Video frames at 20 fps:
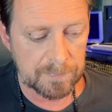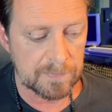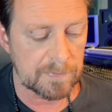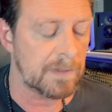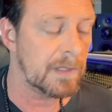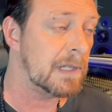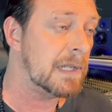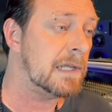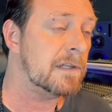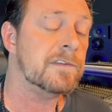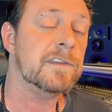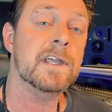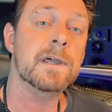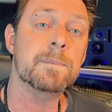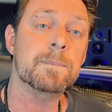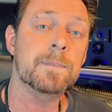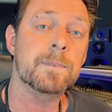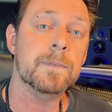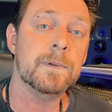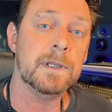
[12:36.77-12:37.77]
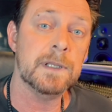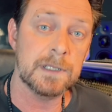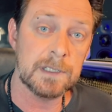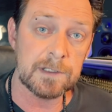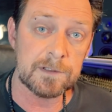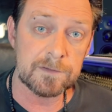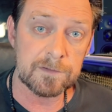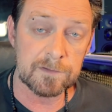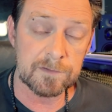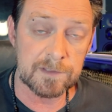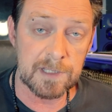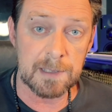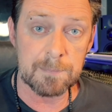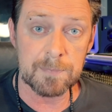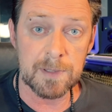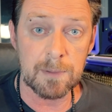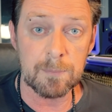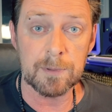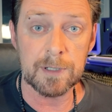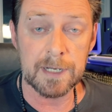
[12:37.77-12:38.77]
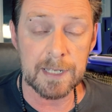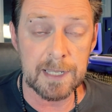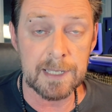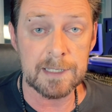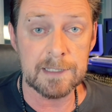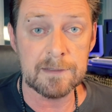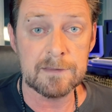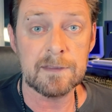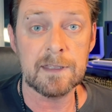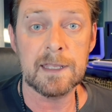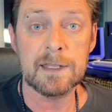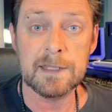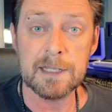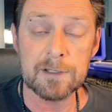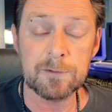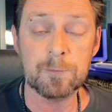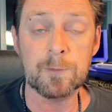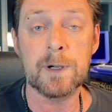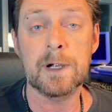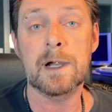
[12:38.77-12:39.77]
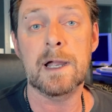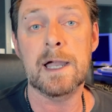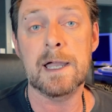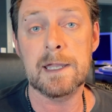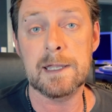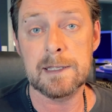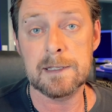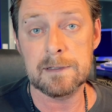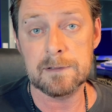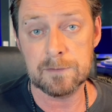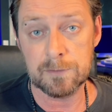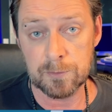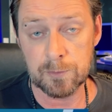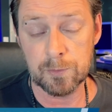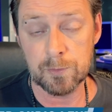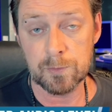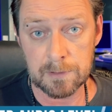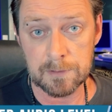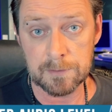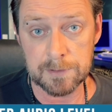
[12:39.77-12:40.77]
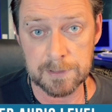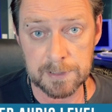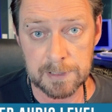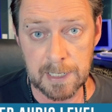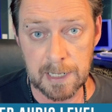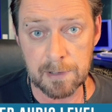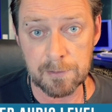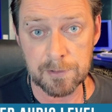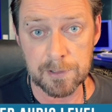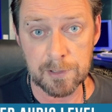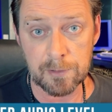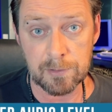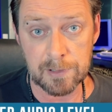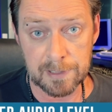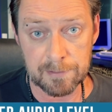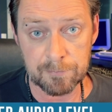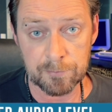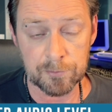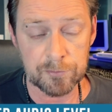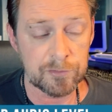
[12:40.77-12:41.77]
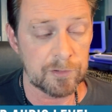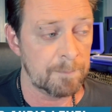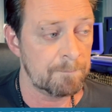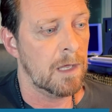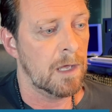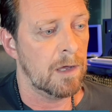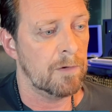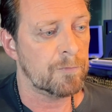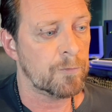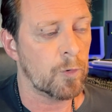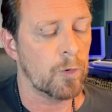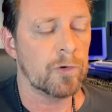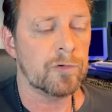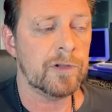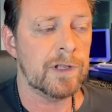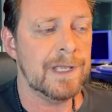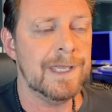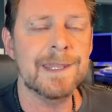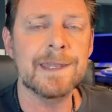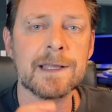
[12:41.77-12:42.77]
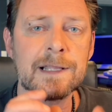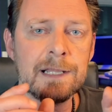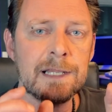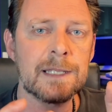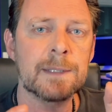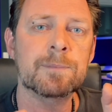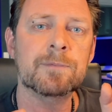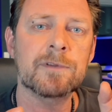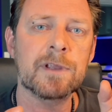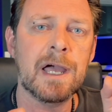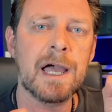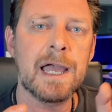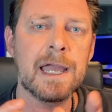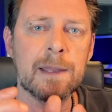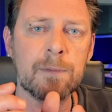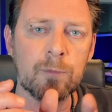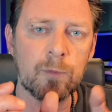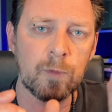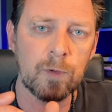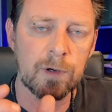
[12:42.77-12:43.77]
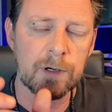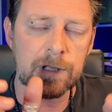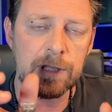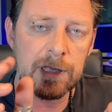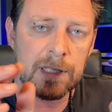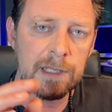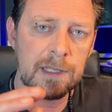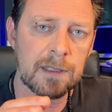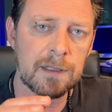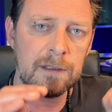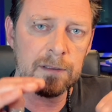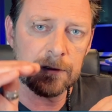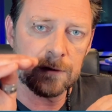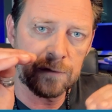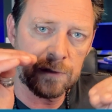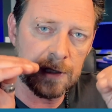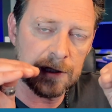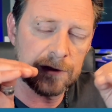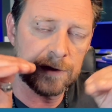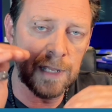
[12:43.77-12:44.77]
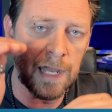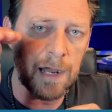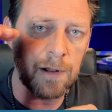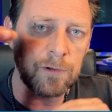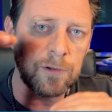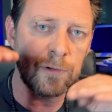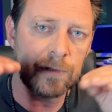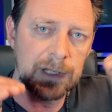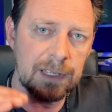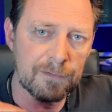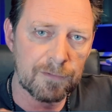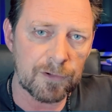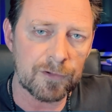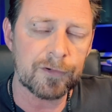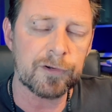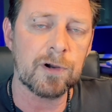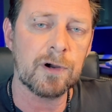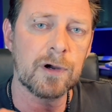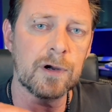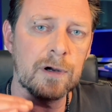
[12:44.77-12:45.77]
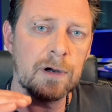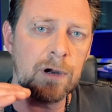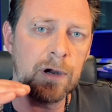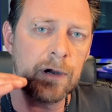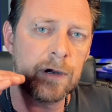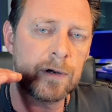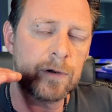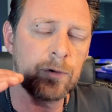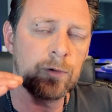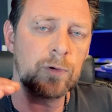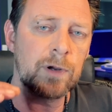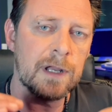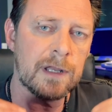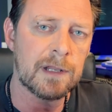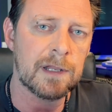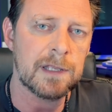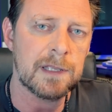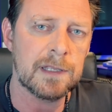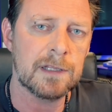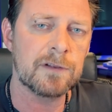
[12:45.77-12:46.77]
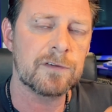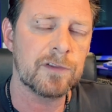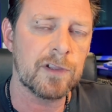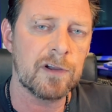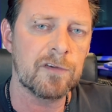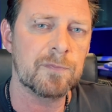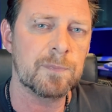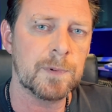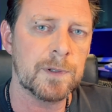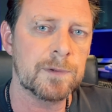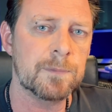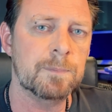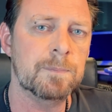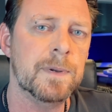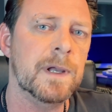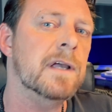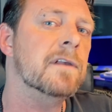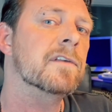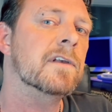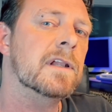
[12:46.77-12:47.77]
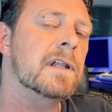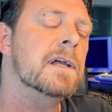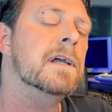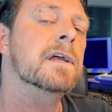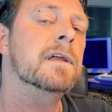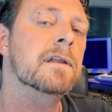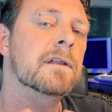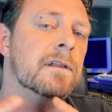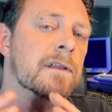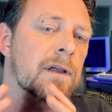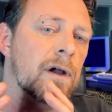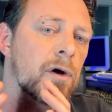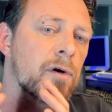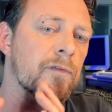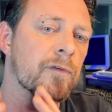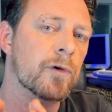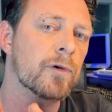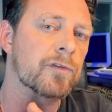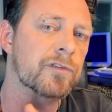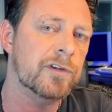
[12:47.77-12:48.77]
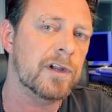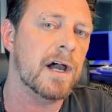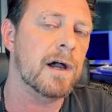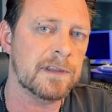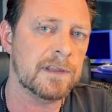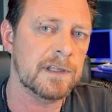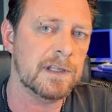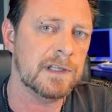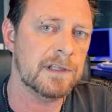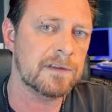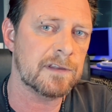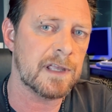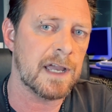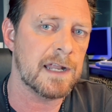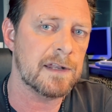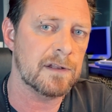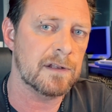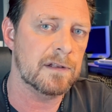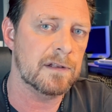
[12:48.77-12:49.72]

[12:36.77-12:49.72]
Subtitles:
the last step is step number 8, and that's where I do the audio levels. Of course, in the clips, I am working that the audio levels are correctly and stuff, but basically the overall sound is kind of